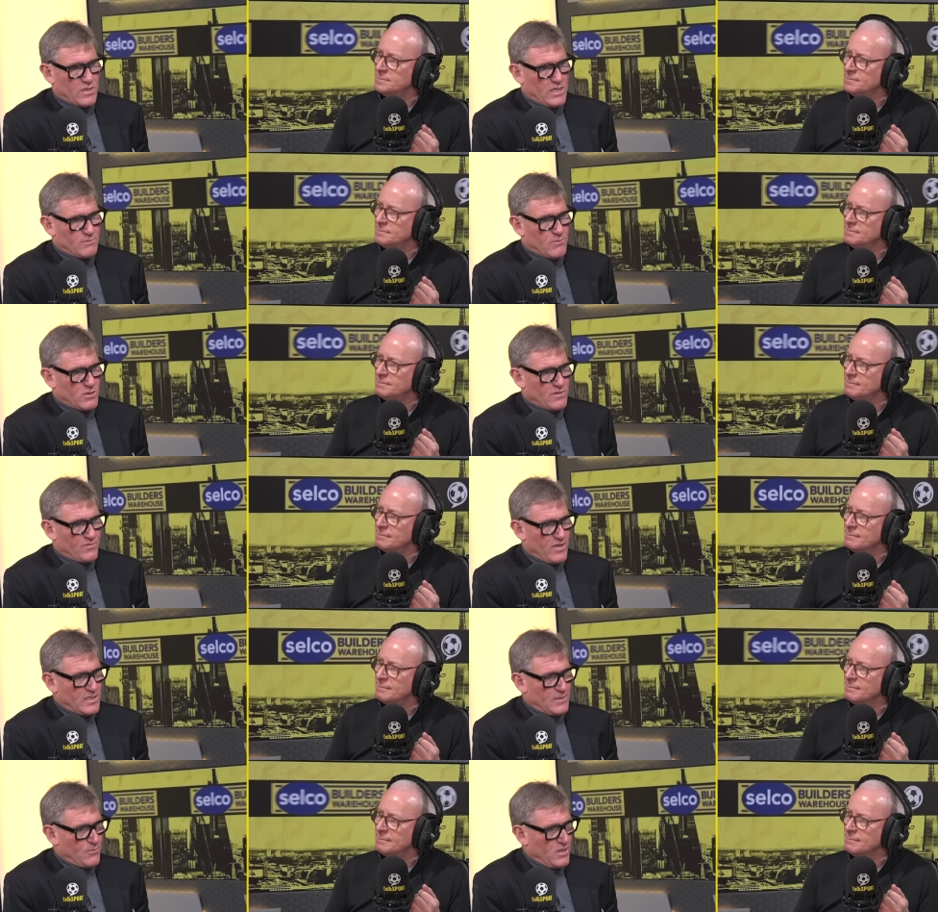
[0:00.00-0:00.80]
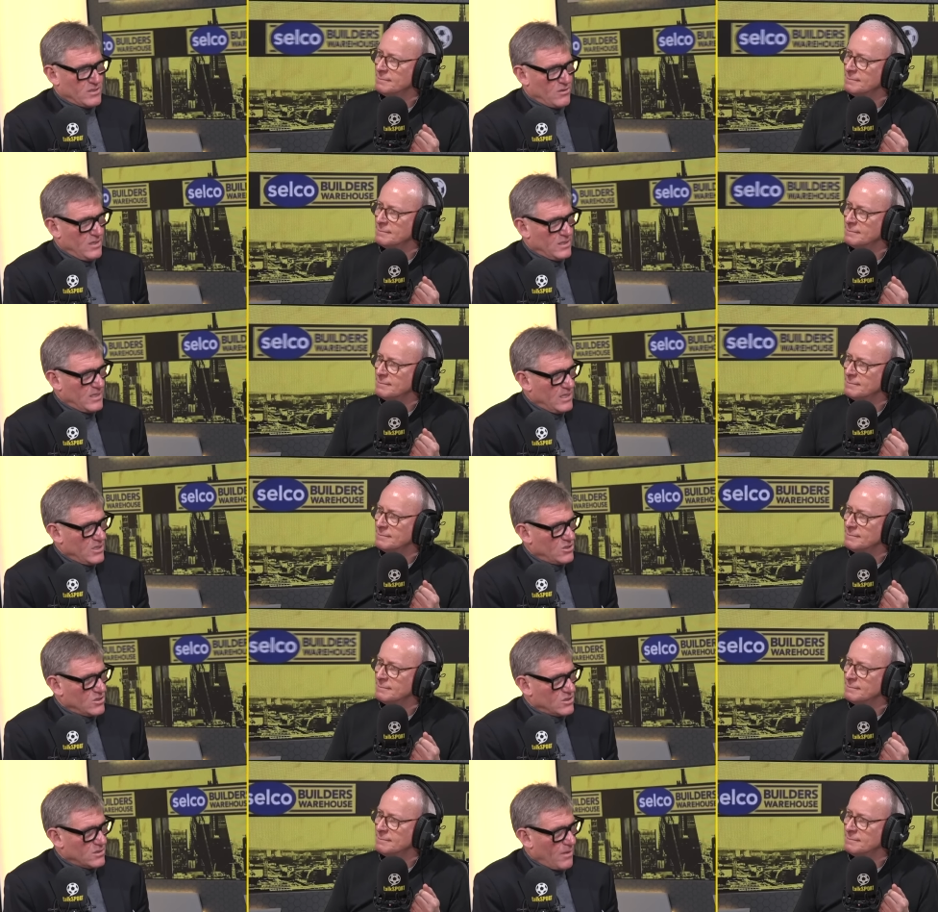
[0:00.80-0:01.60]
Speaker 1: that he's motivated by his own
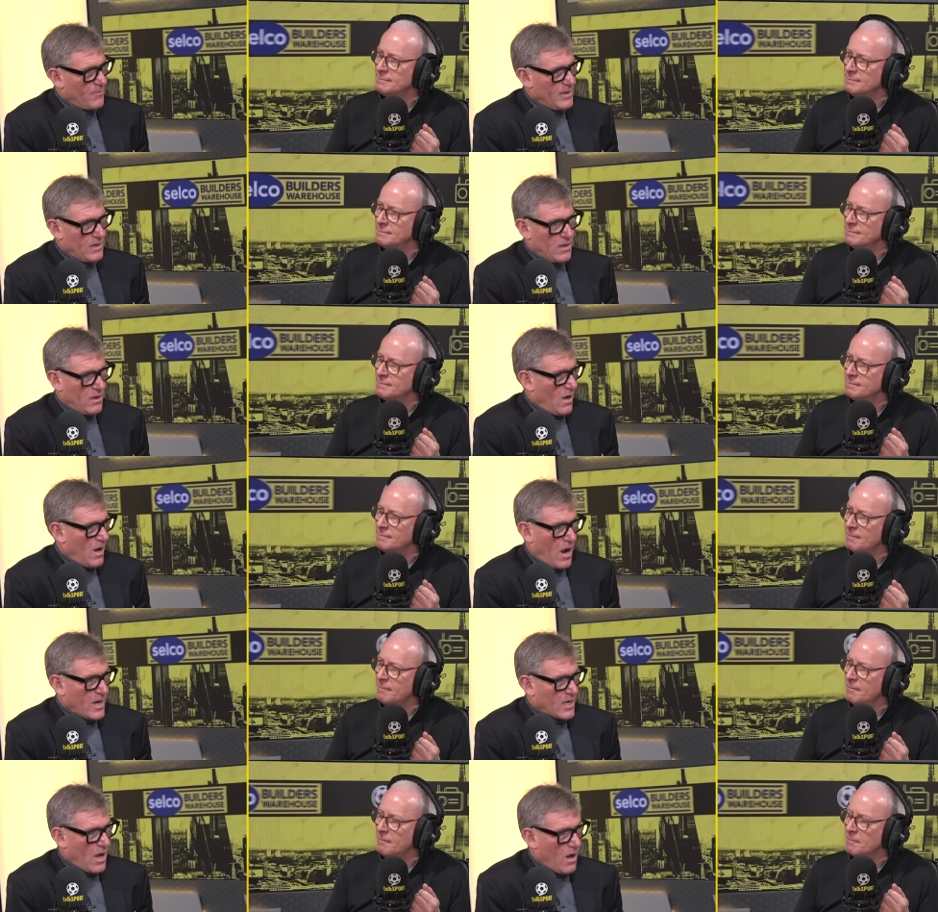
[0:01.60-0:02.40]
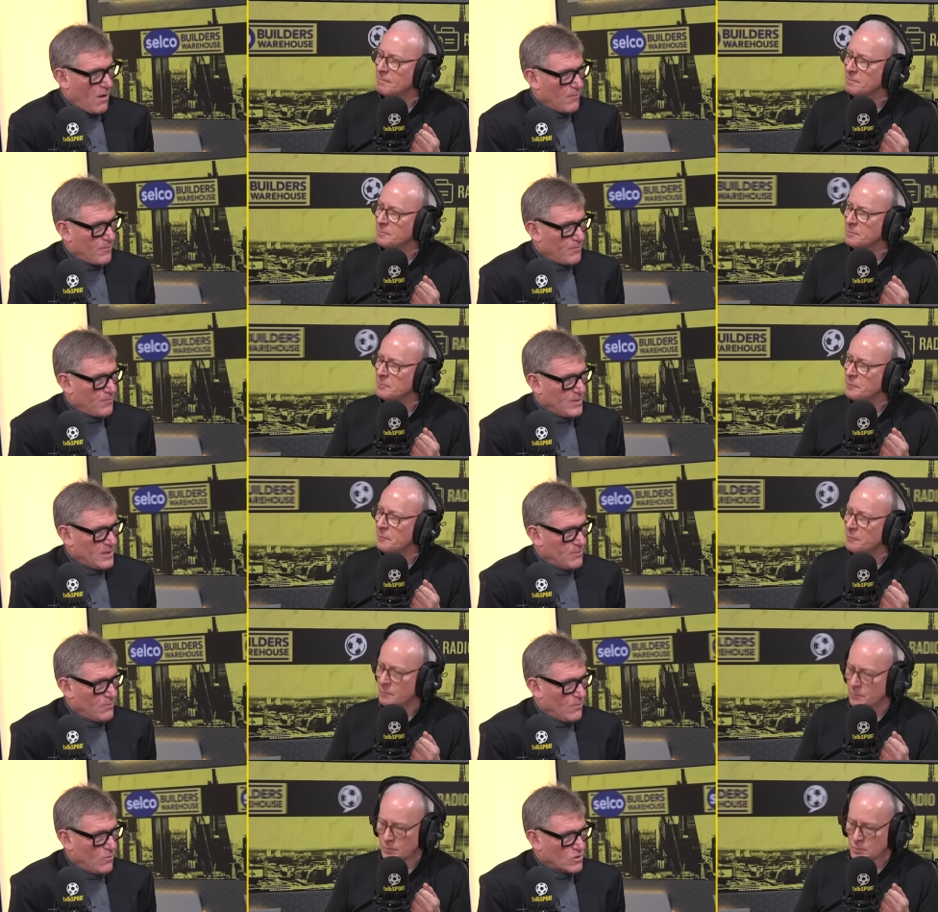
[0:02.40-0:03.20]
intentions. I mean, I, I can't
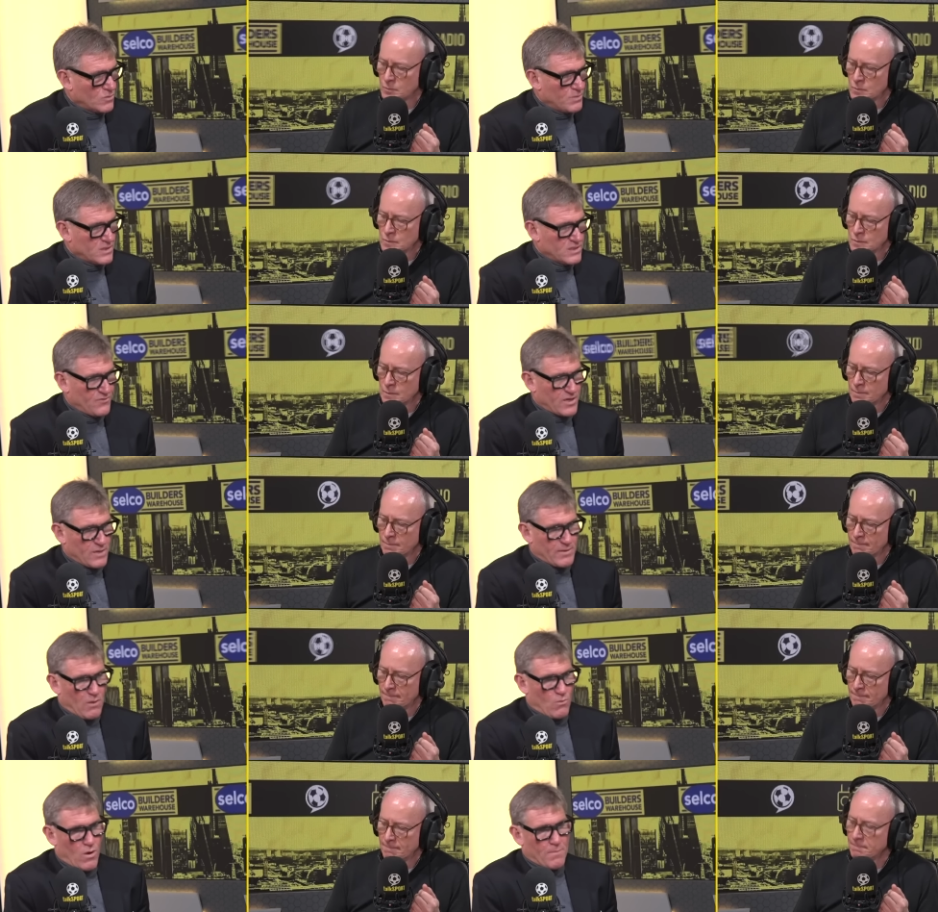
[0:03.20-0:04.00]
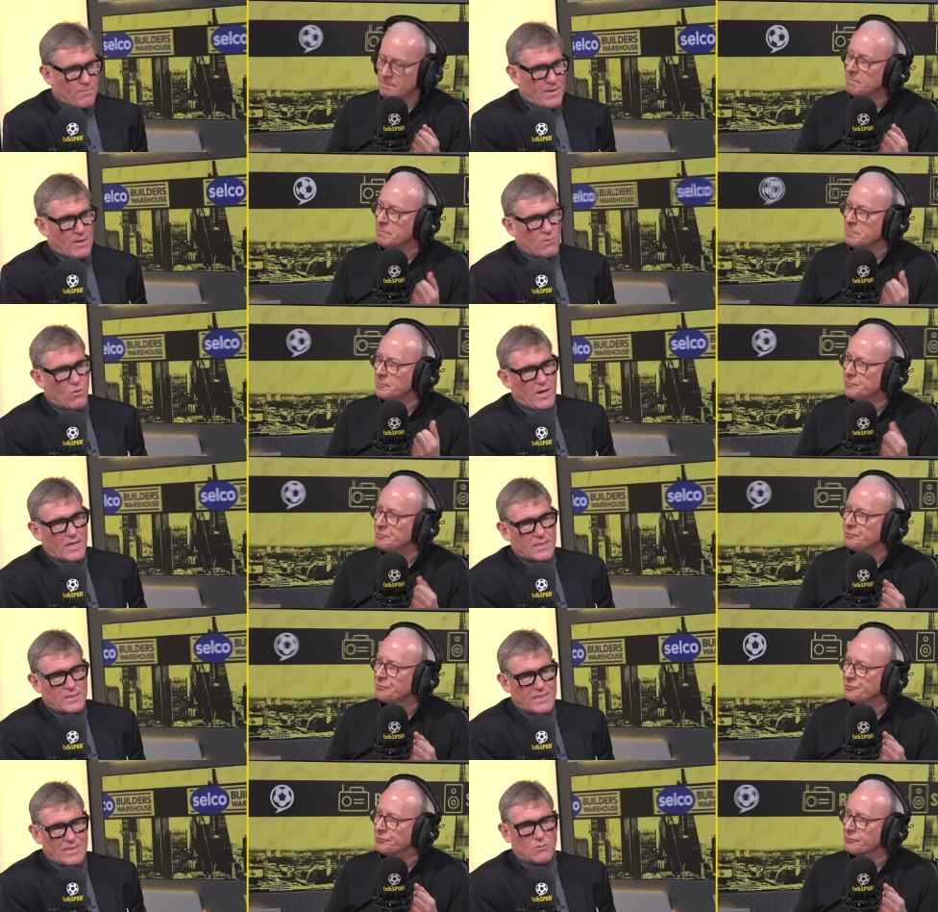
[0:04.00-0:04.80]
be more specific about why Ben
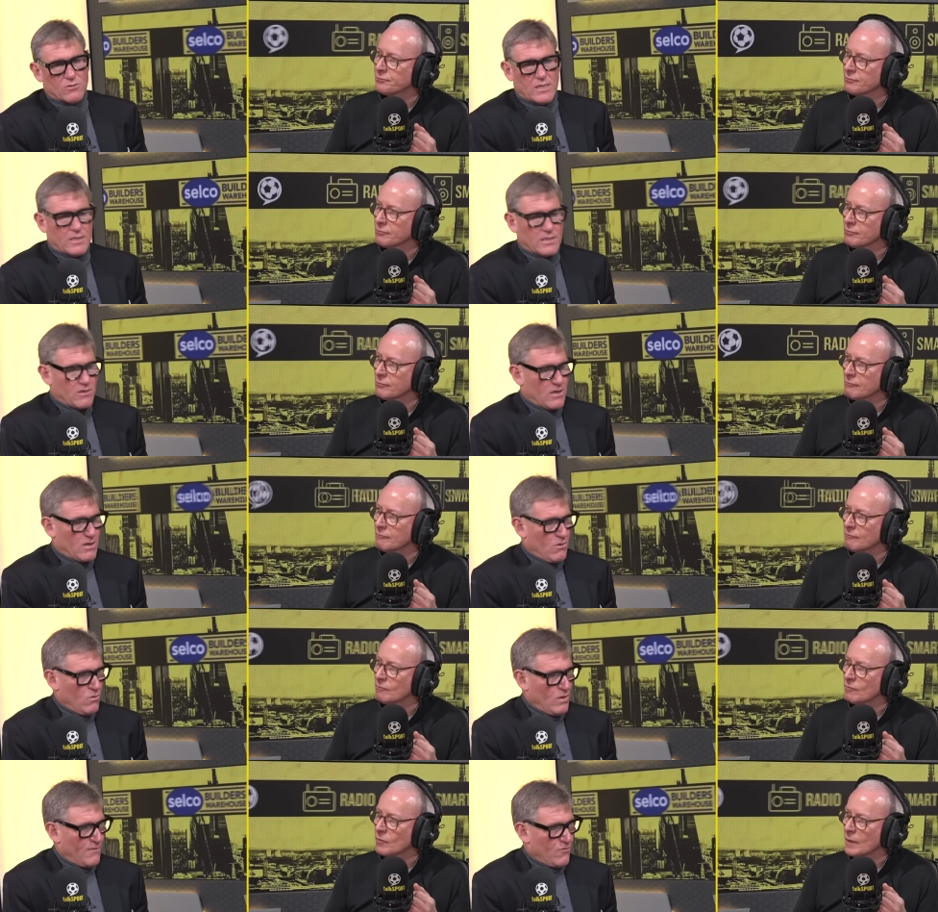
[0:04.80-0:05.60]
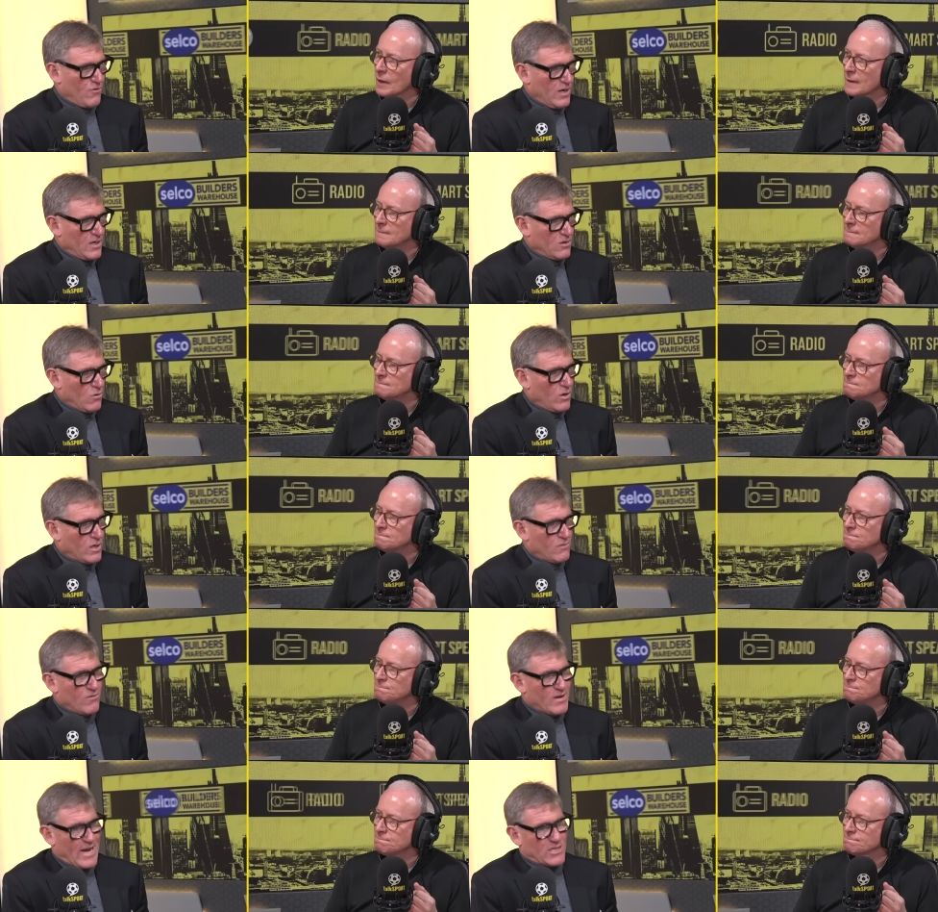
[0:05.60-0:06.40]
White did or didn't call up for England. All I
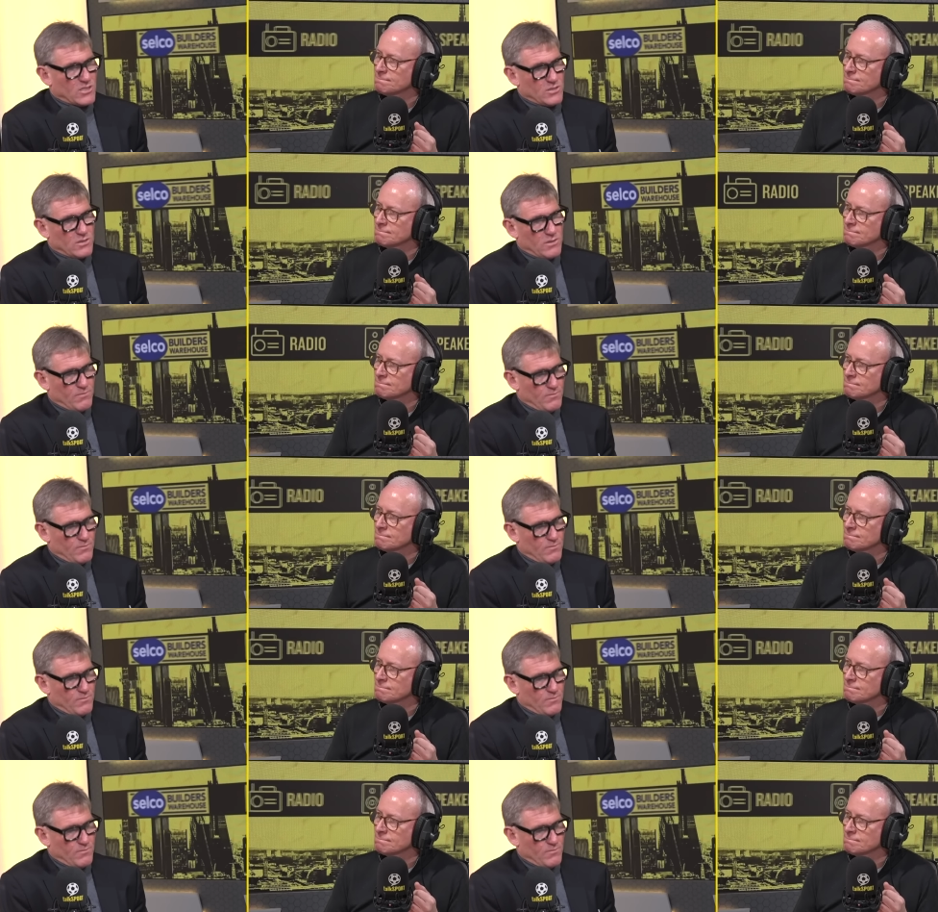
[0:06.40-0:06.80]
can react is